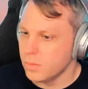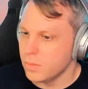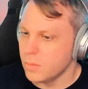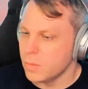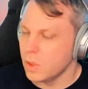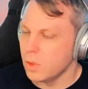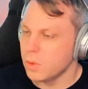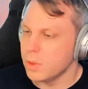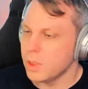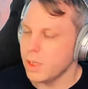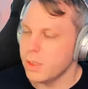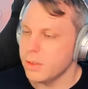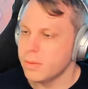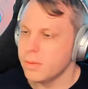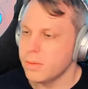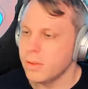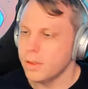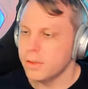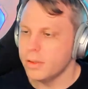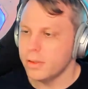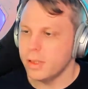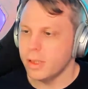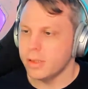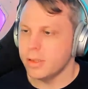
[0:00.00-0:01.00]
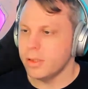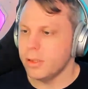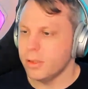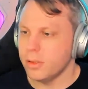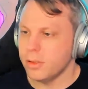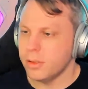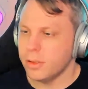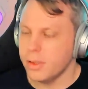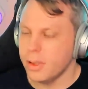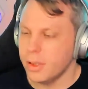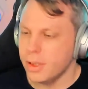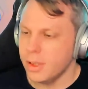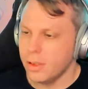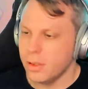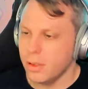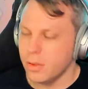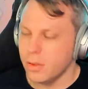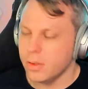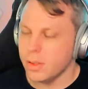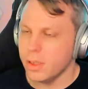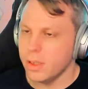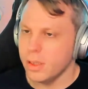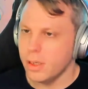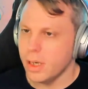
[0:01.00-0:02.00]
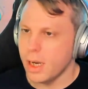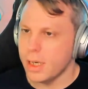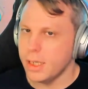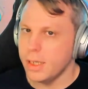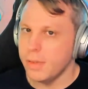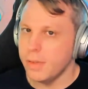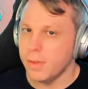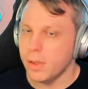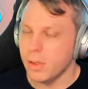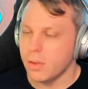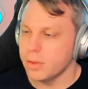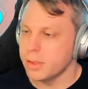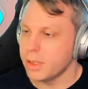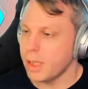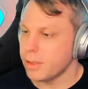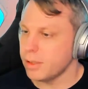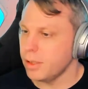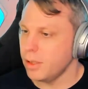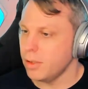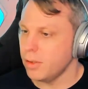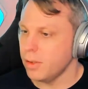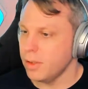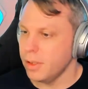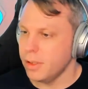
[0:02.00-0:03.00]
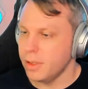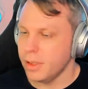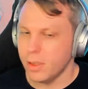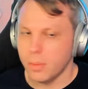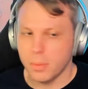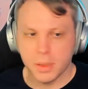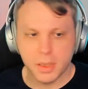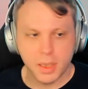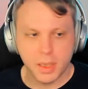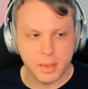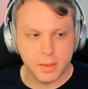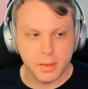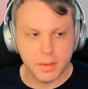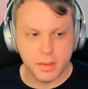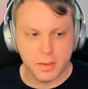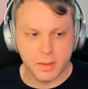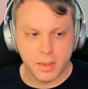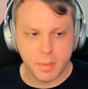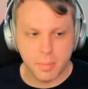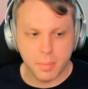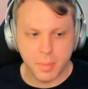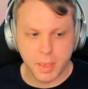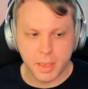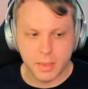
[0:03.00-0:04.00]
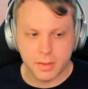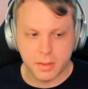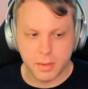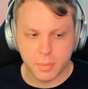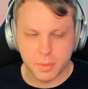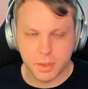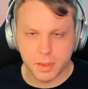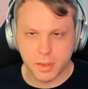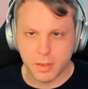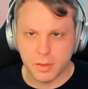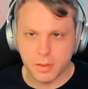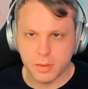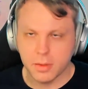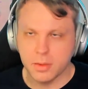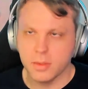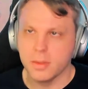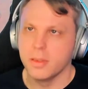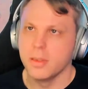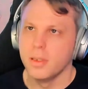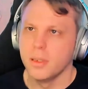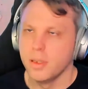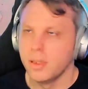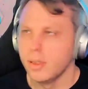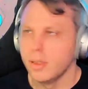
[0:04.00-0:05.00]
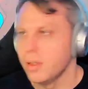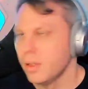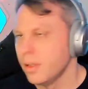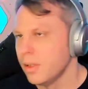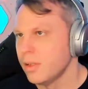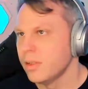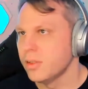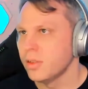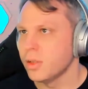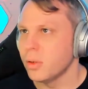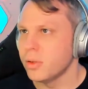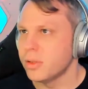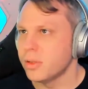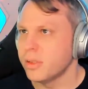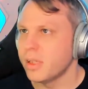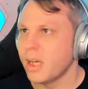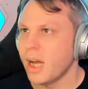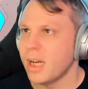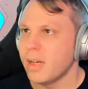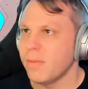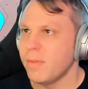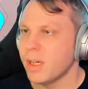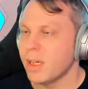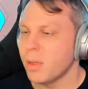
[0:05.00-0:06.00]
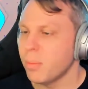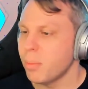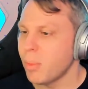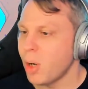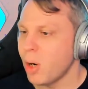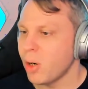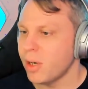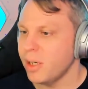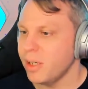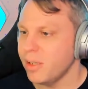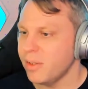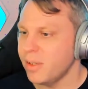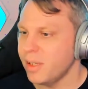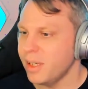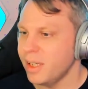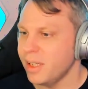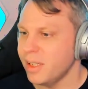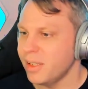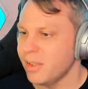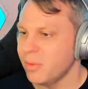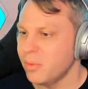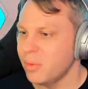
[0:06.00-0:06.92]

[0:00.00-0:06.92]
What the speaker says: Okay, that's interesting to hear. Okay, I didn't even know it was actually underneath there, but that makes some sense. So it's kind of like a marketing thing.